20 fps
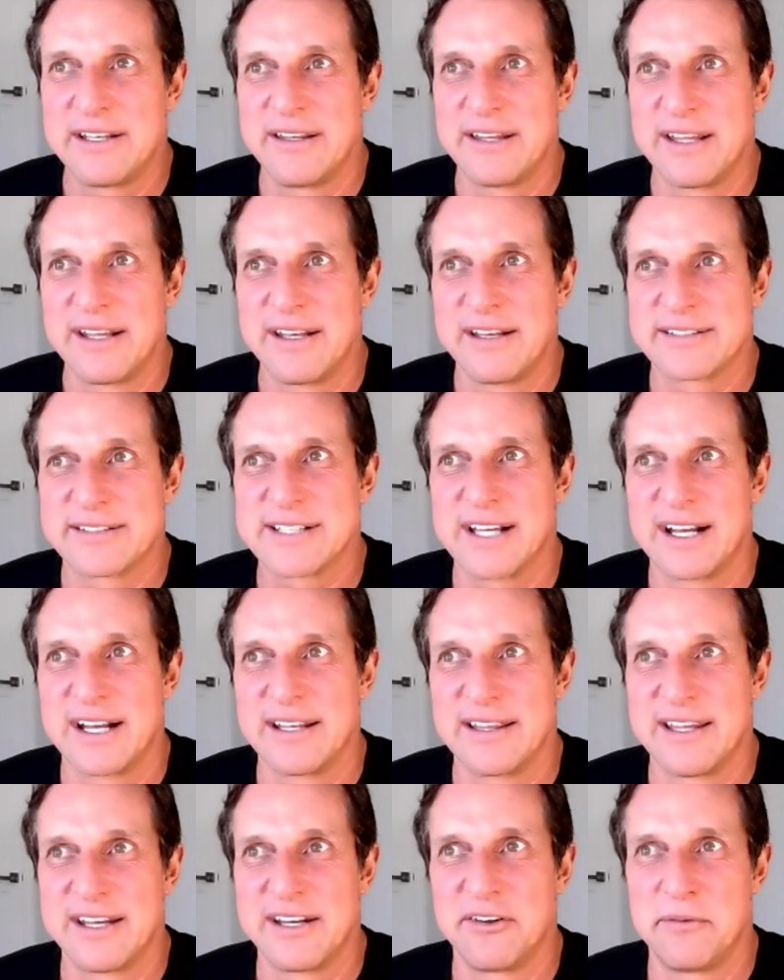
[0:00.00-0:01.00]
they decided
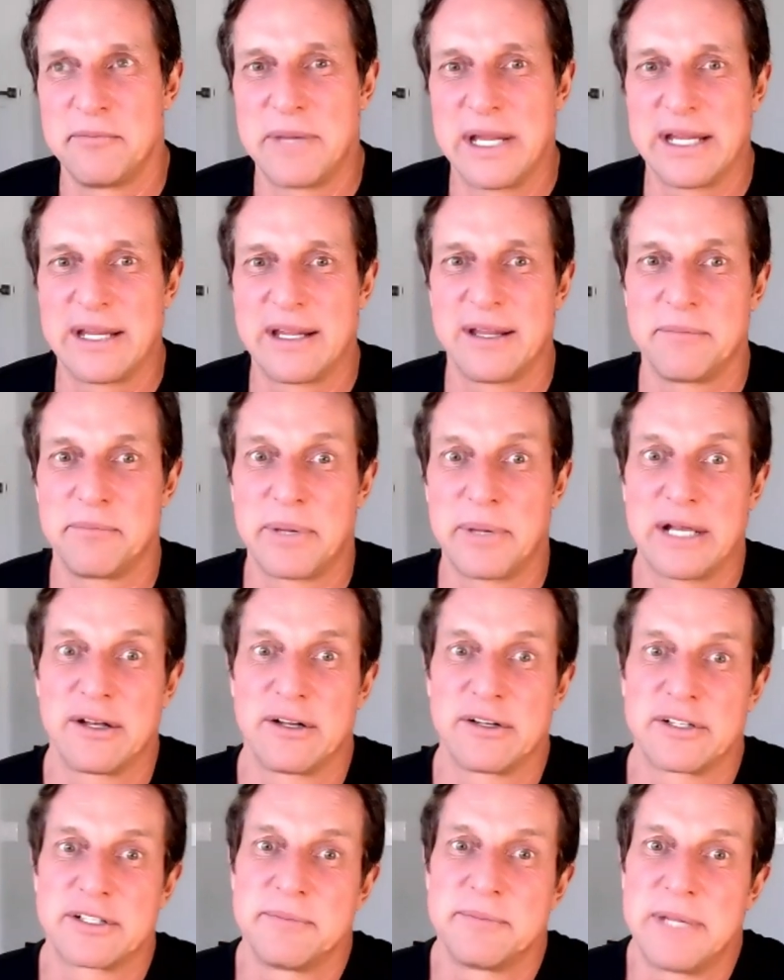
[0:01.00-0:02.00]
that it would make it better
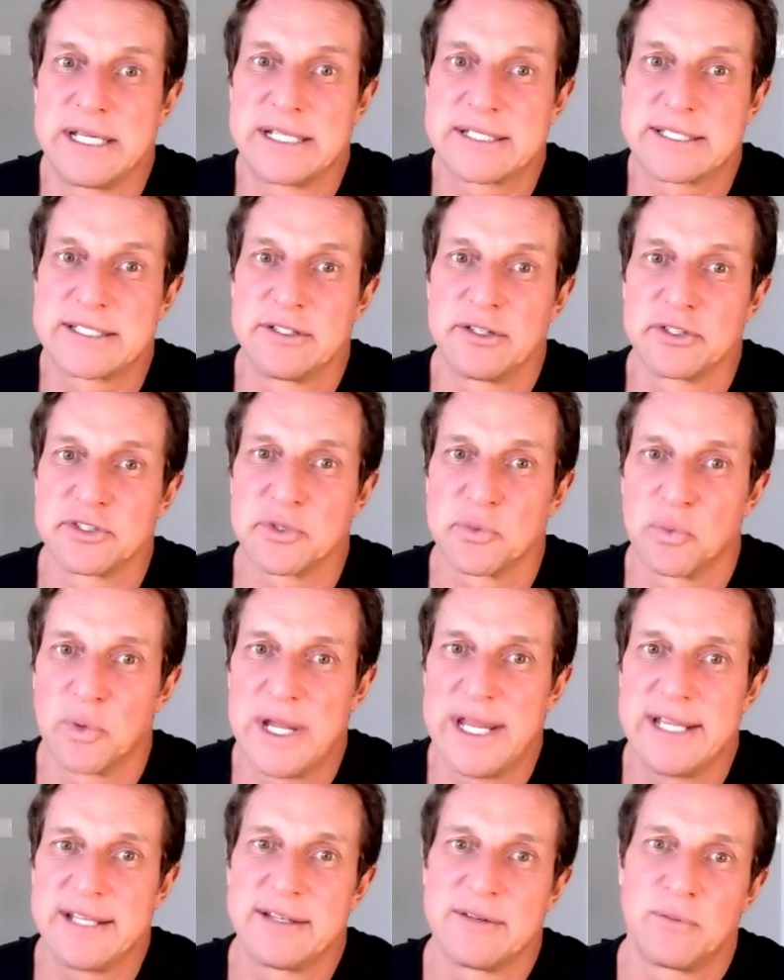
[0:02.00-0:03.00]
to make seals a
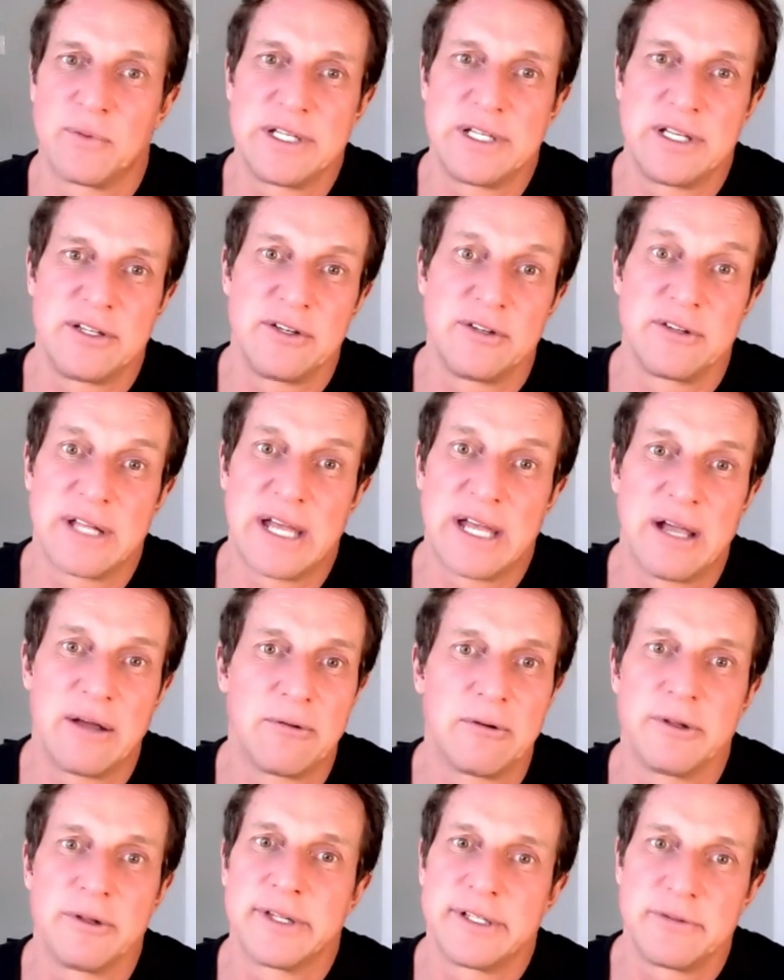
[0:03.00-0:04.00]
rate. And when you do that,
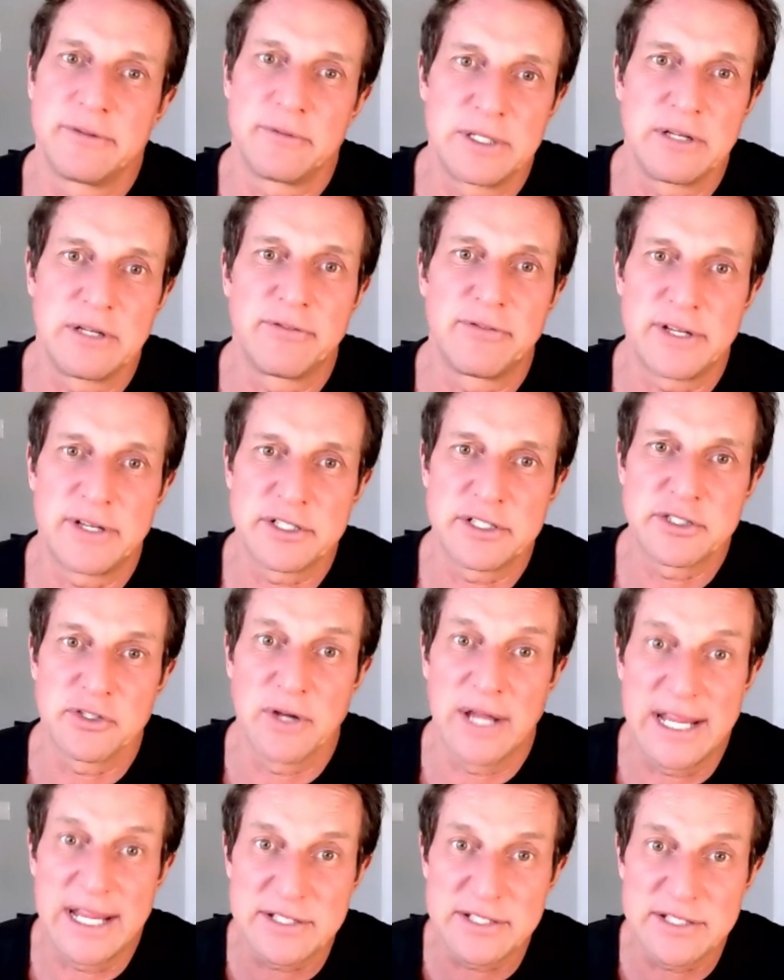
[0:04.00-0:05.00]
well, then when you finish your
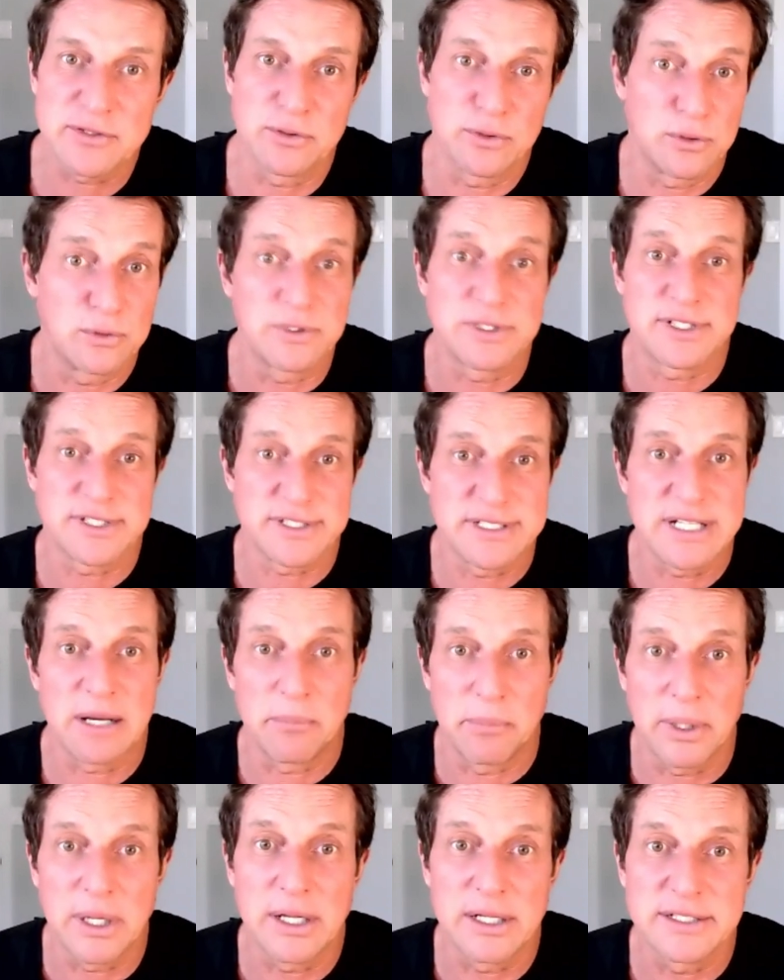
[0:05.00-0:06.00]
A school, which is now
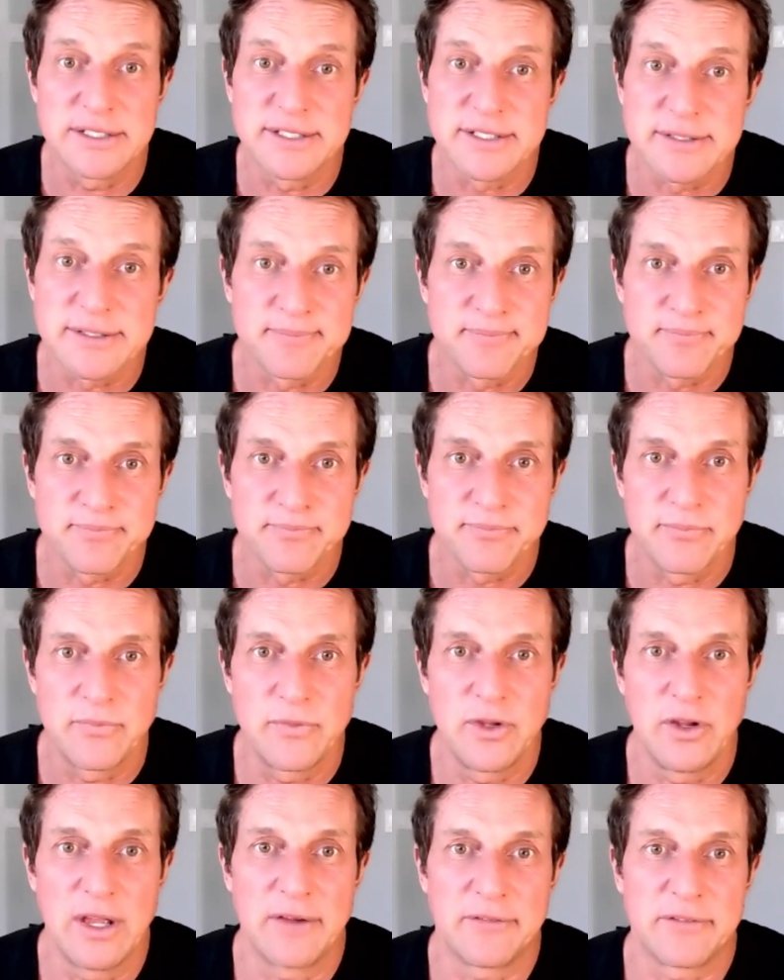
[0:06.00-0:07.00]
buds,
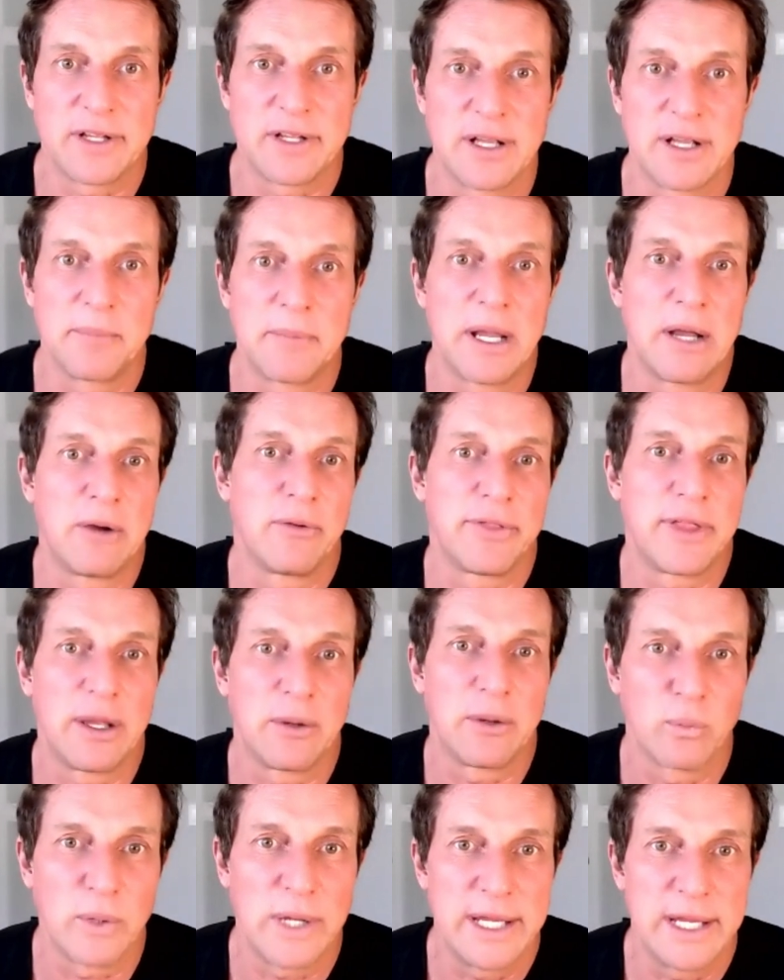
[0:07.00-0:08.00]
you have to come out with that
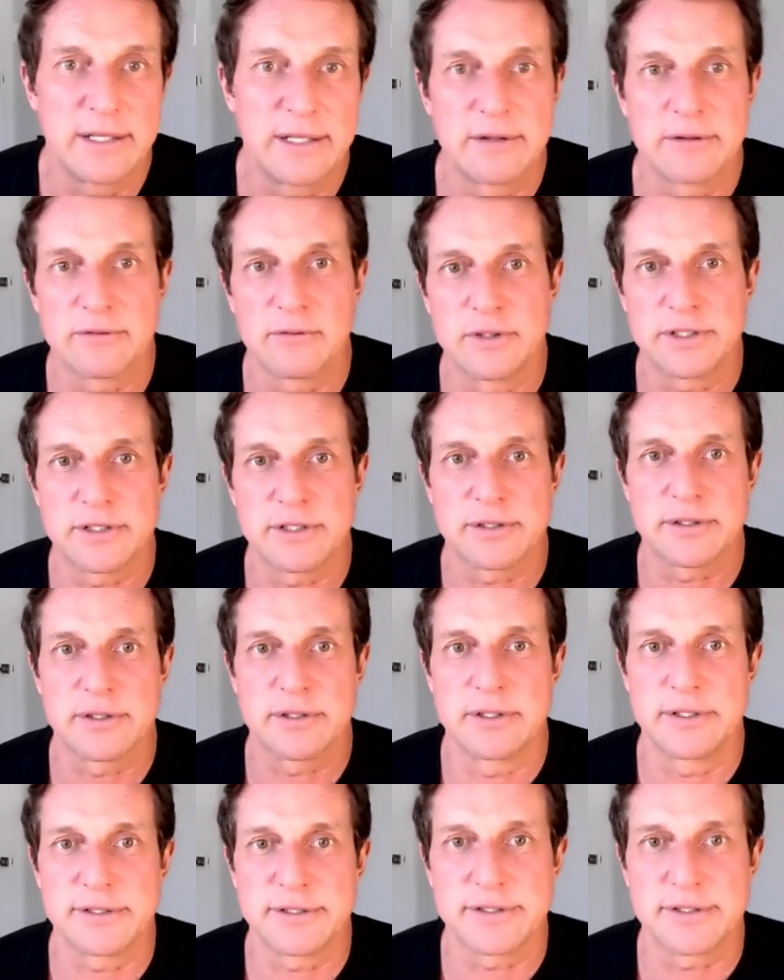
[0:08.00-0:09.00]
rate, which
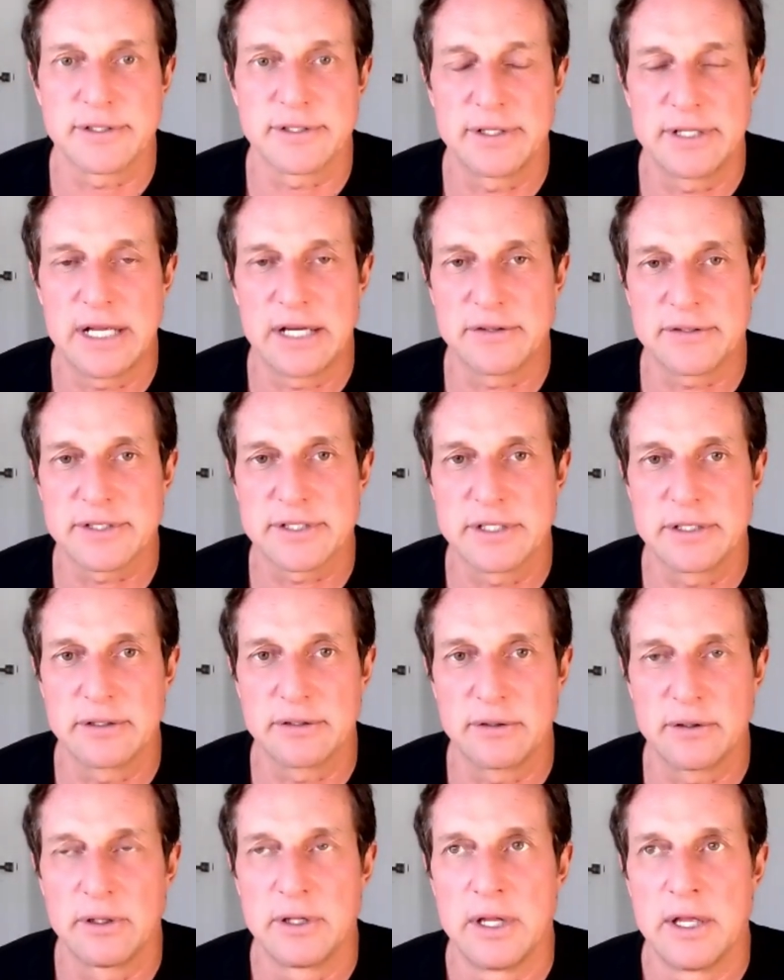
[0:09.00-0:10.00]
is a now
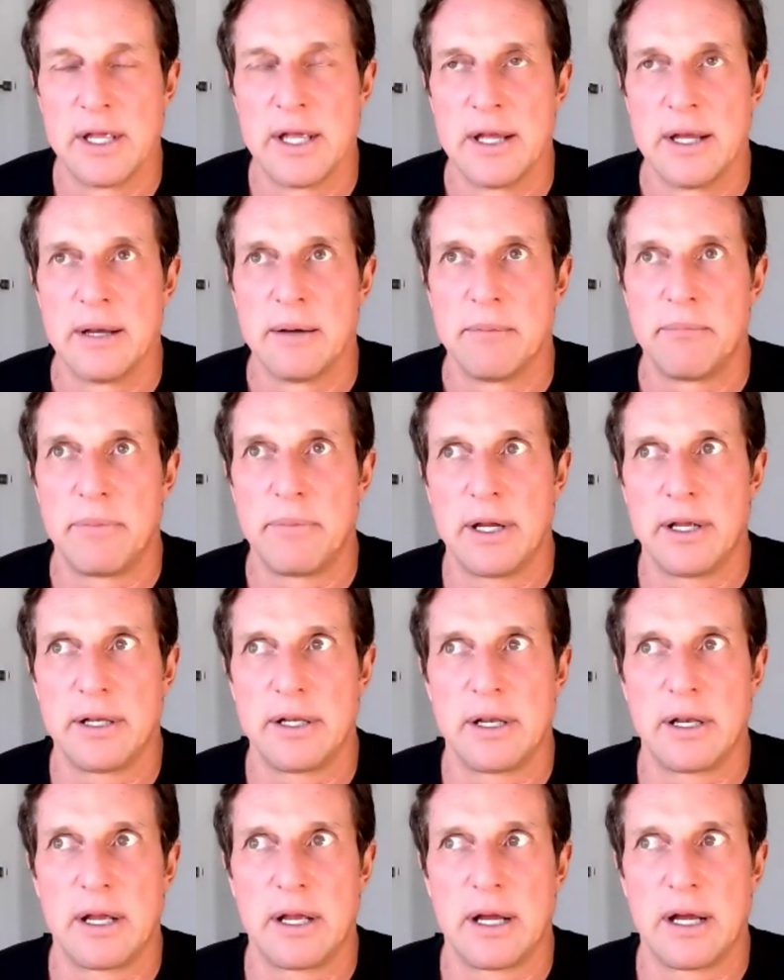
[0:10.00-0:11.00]
seal. But
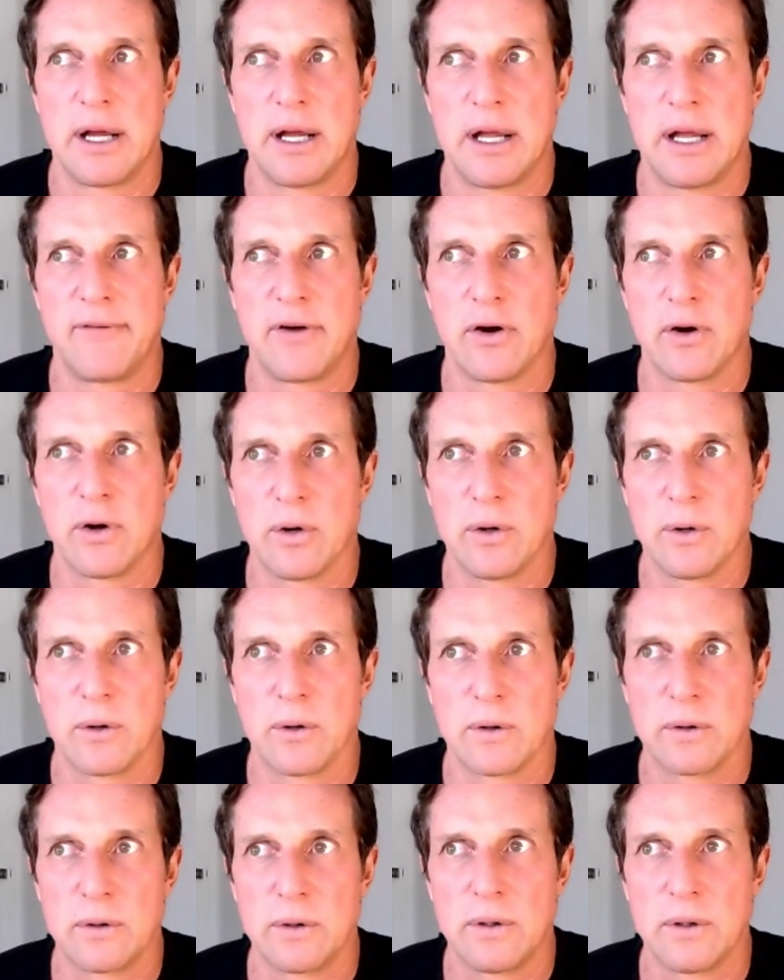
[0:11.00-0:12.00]
I've
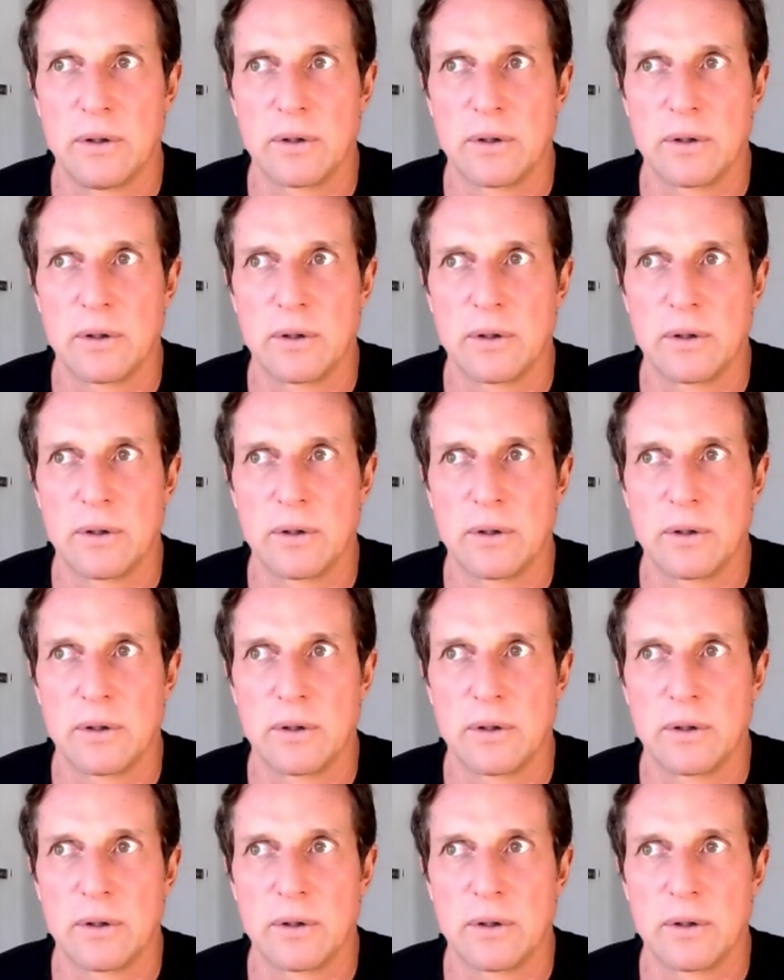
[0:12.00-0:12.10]
heard